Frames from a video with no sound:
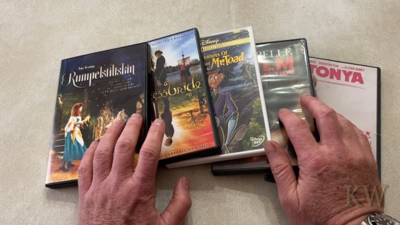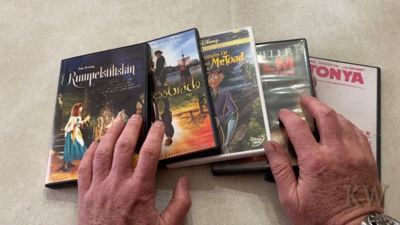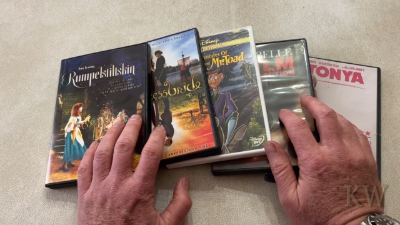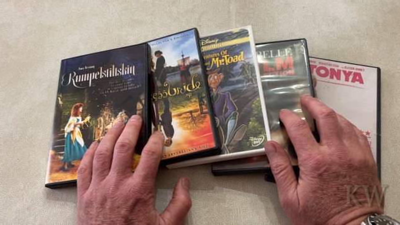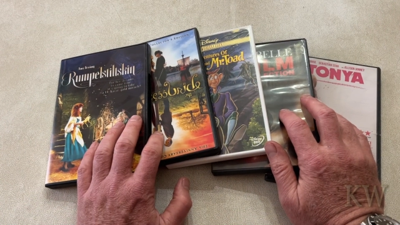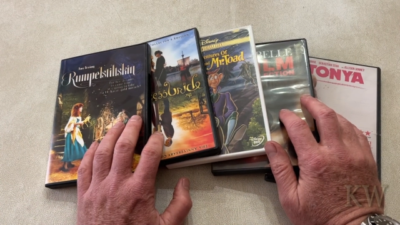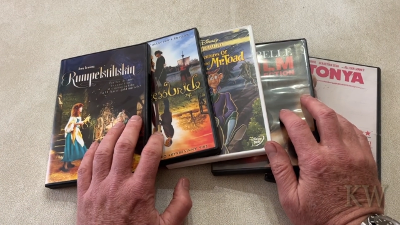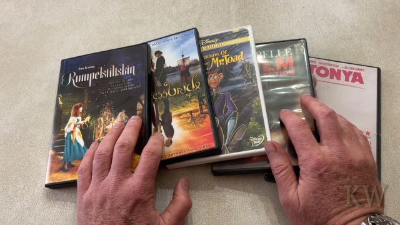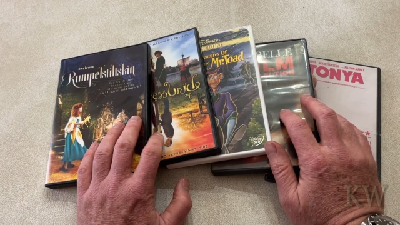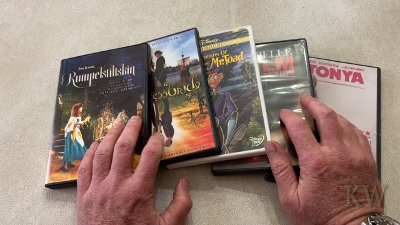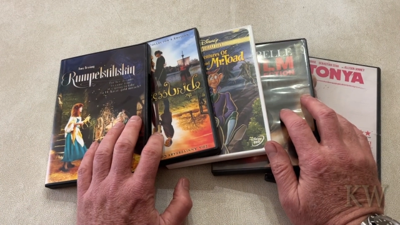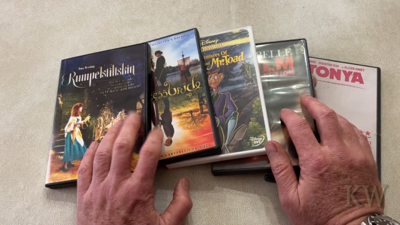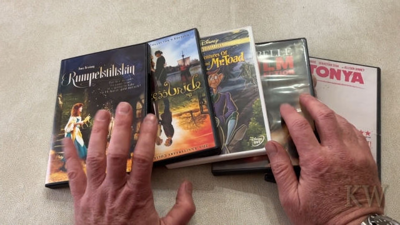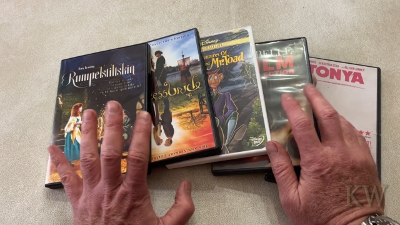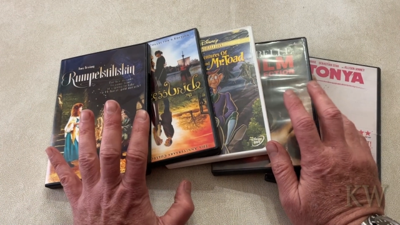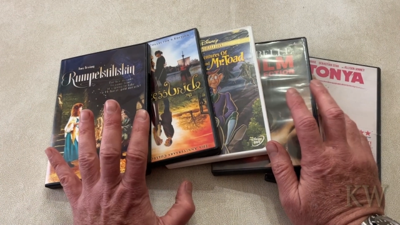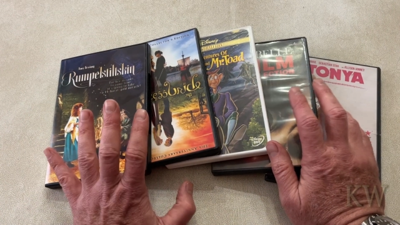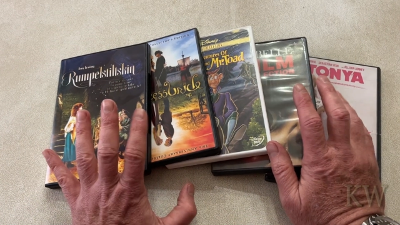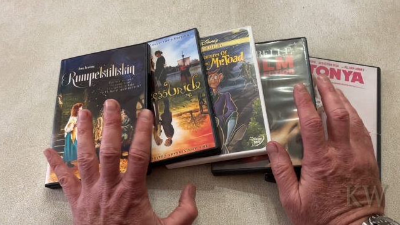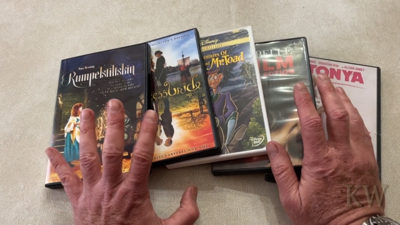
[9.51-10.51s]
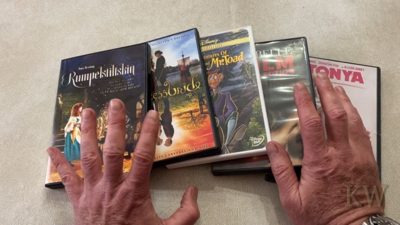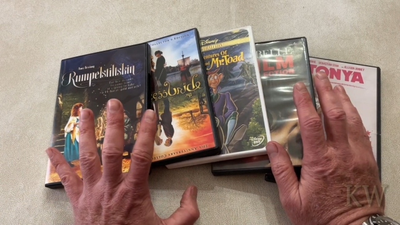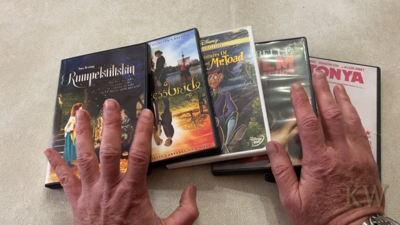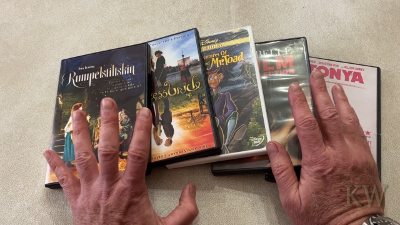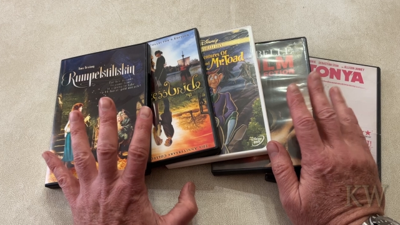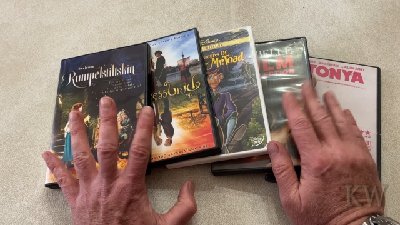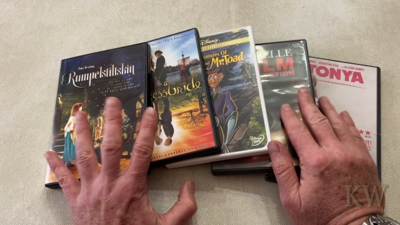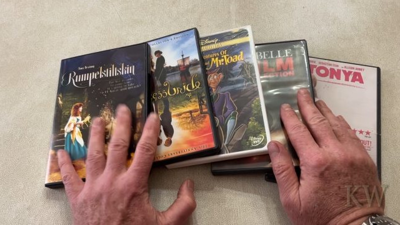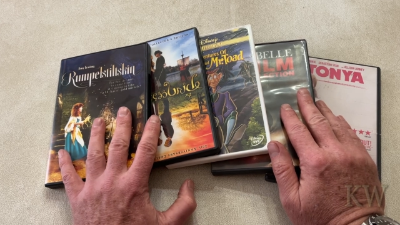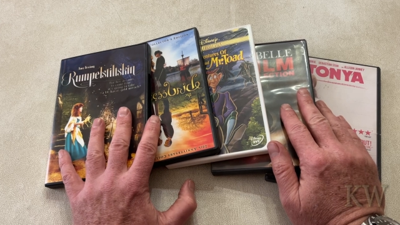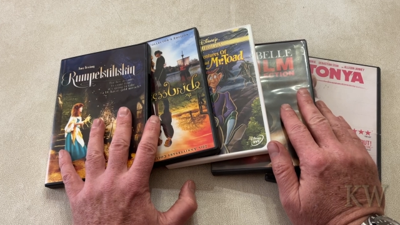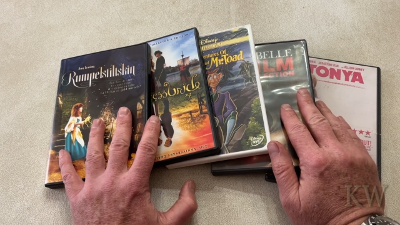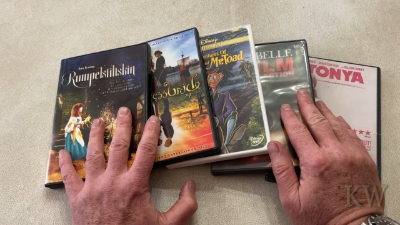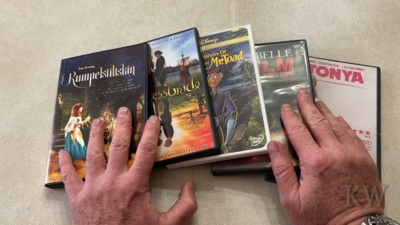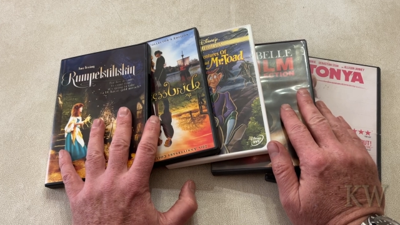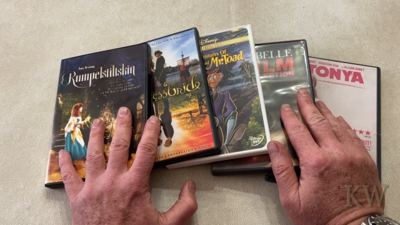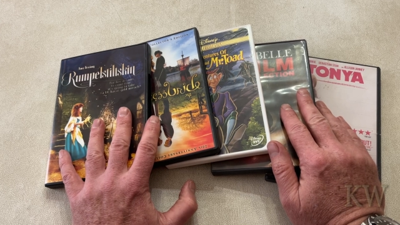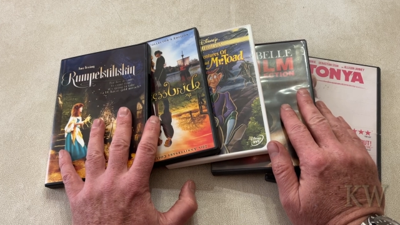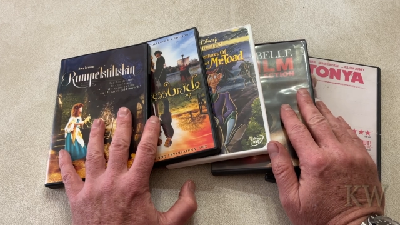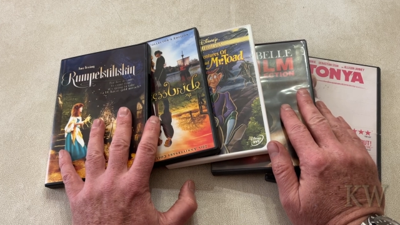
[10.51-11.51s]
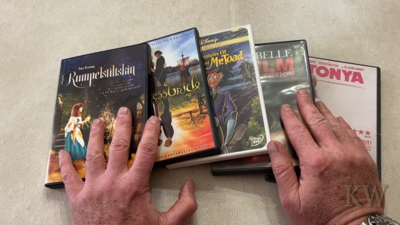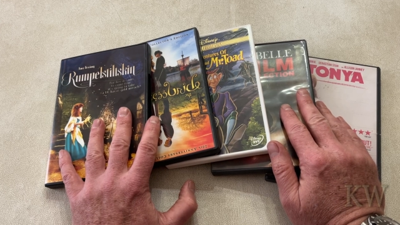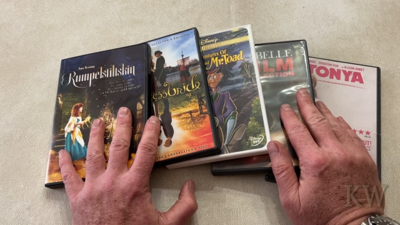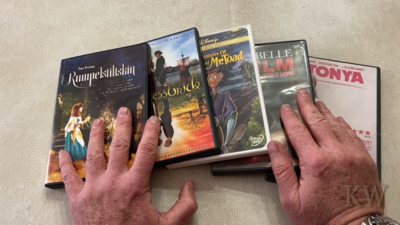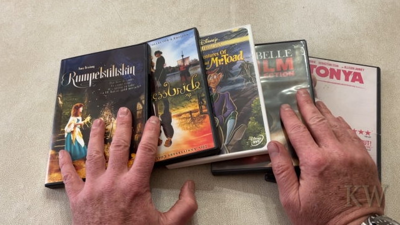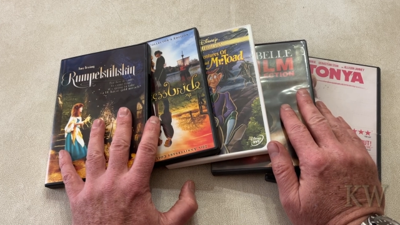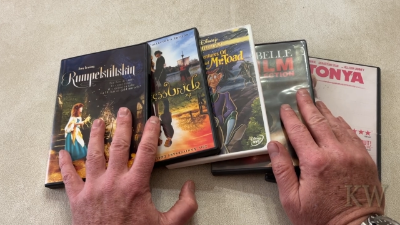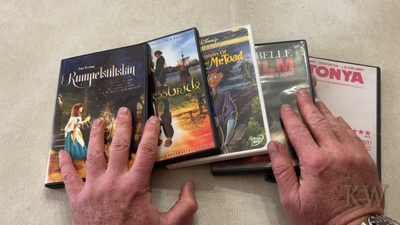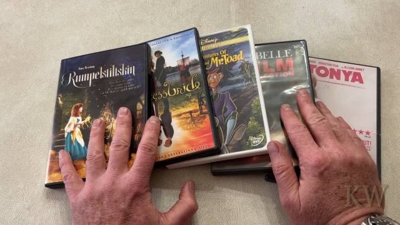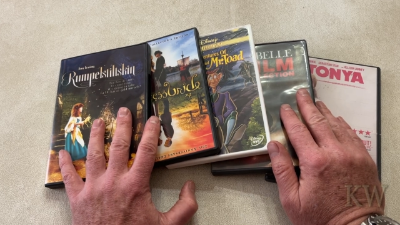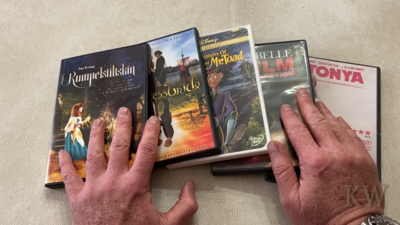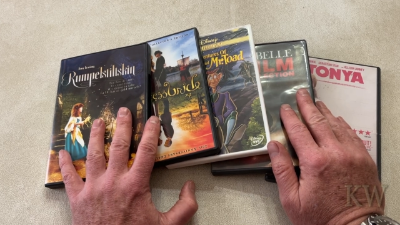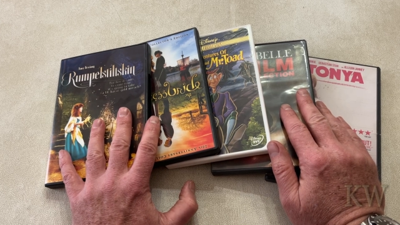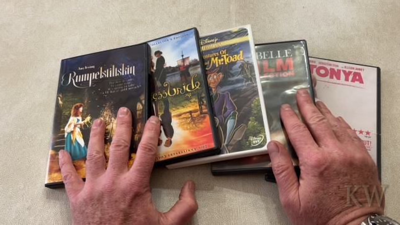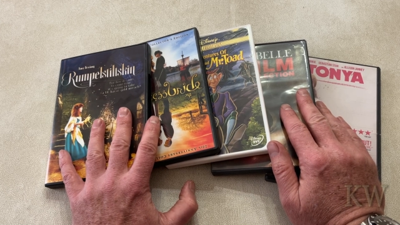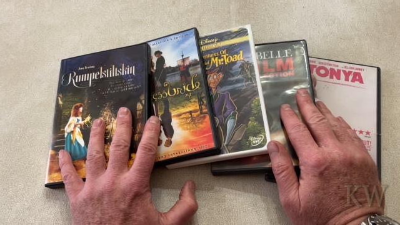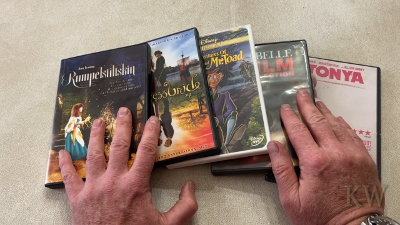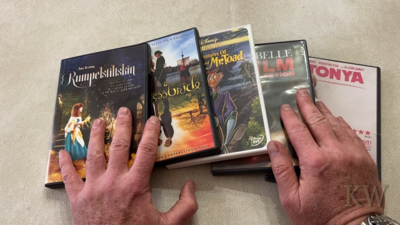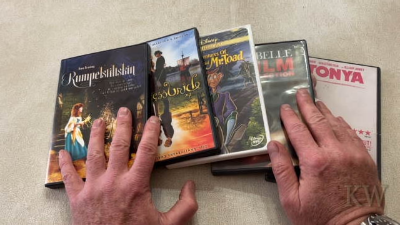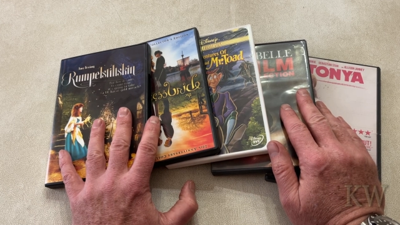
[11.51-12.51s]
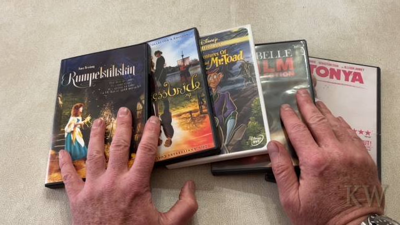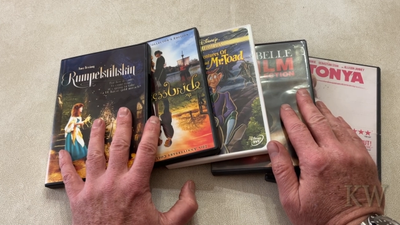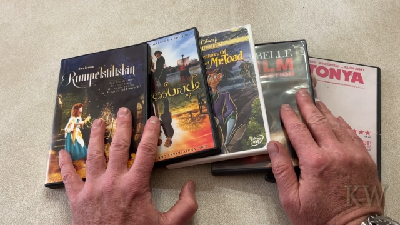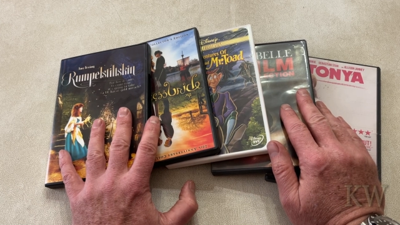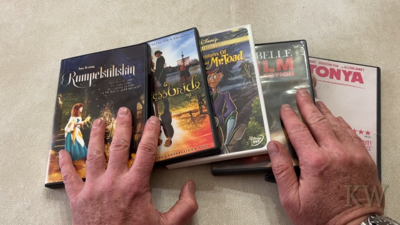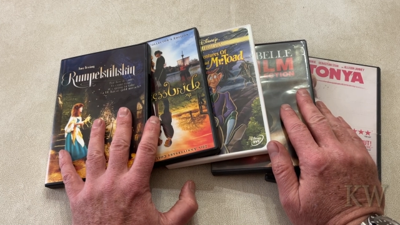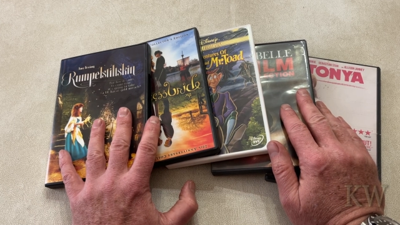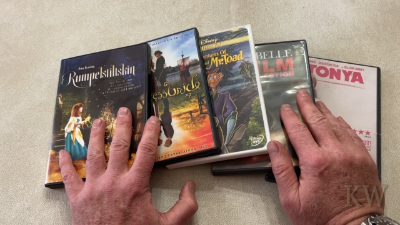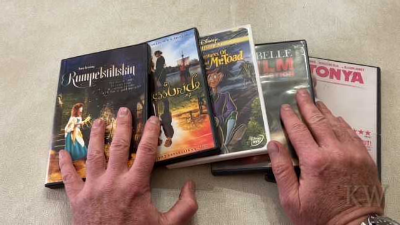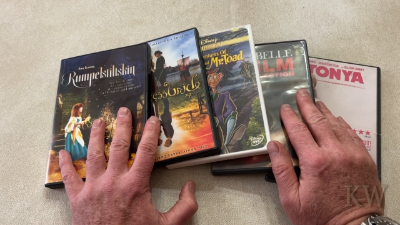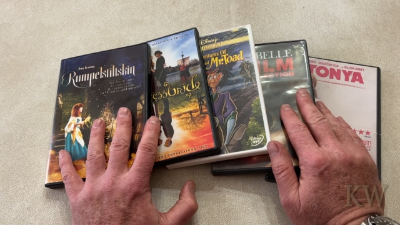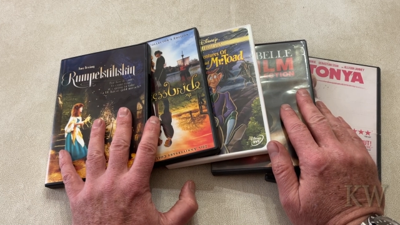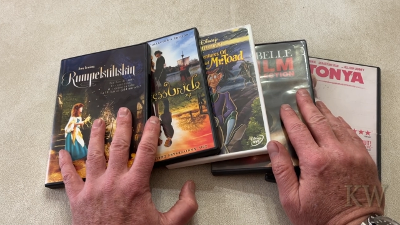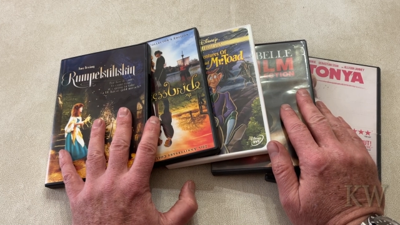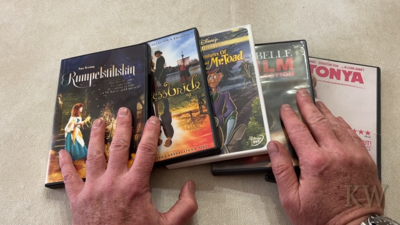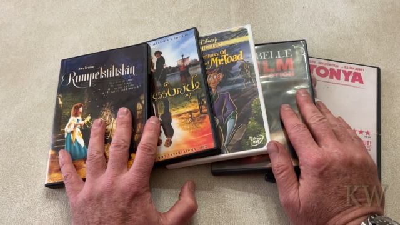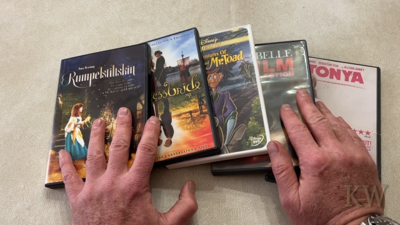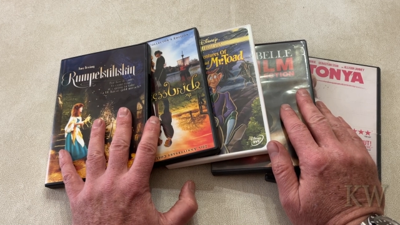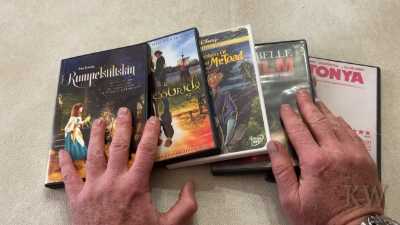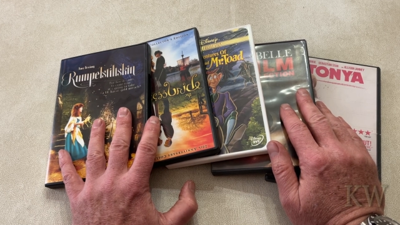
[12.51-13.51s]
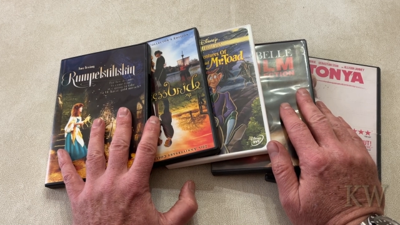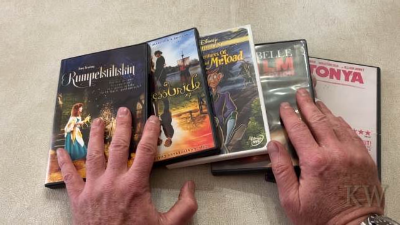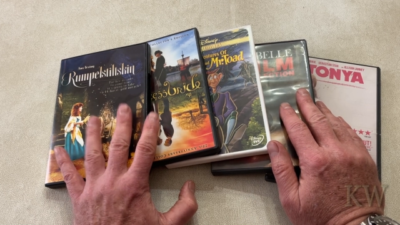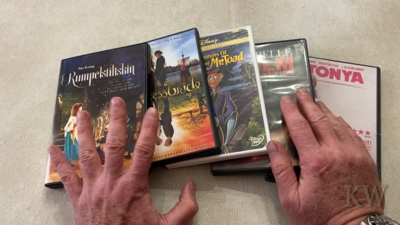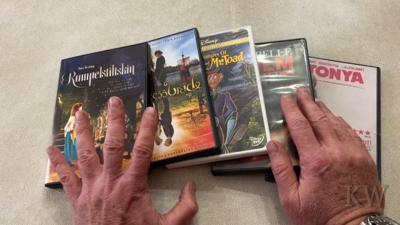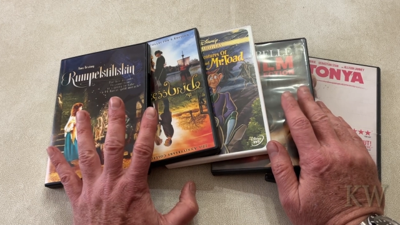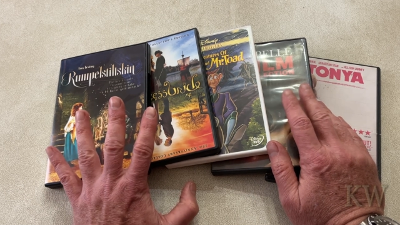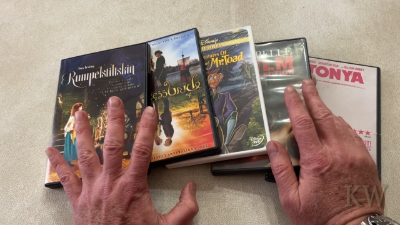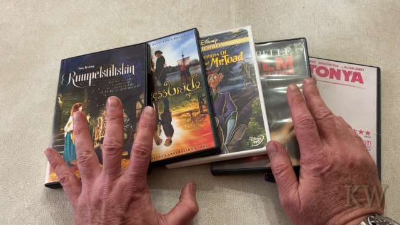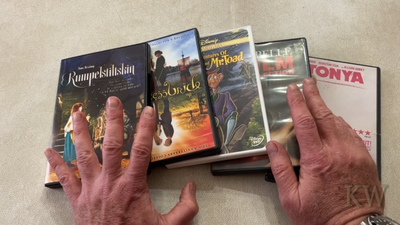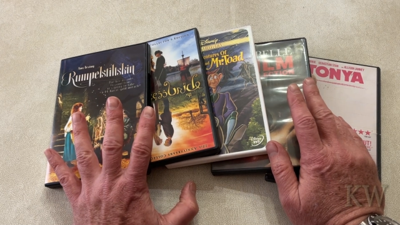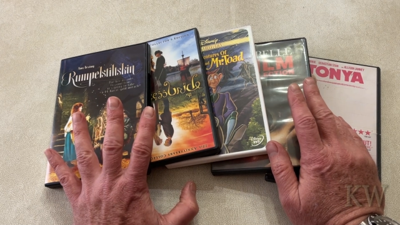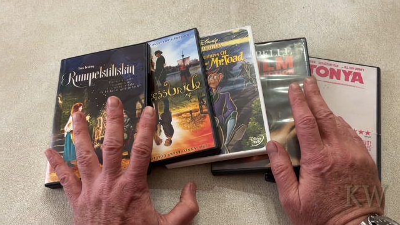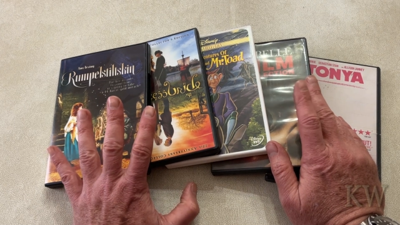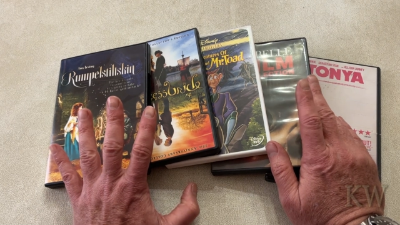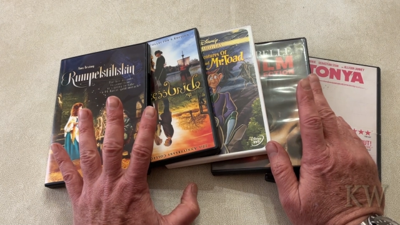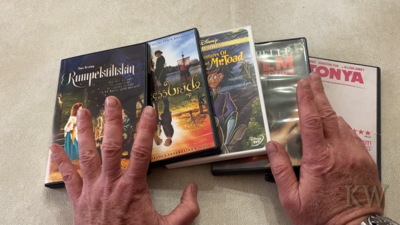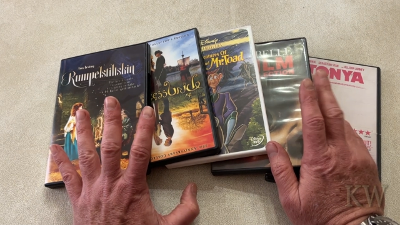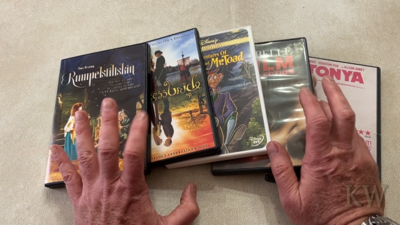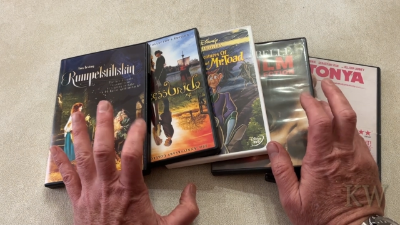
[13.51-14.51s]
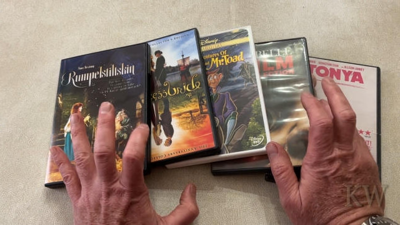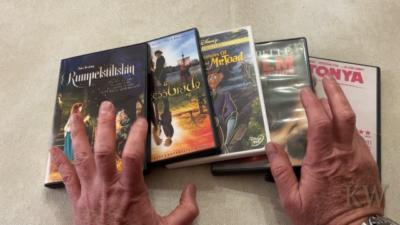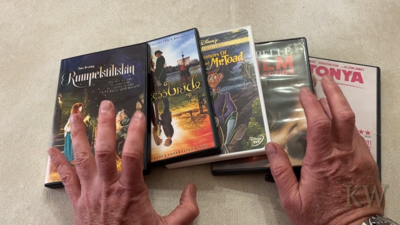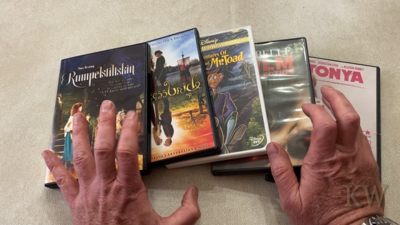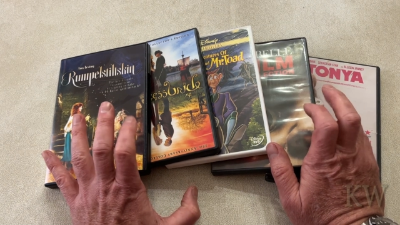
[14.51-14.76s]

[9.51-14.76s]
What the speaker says: No face is visible, so there are no lips to read.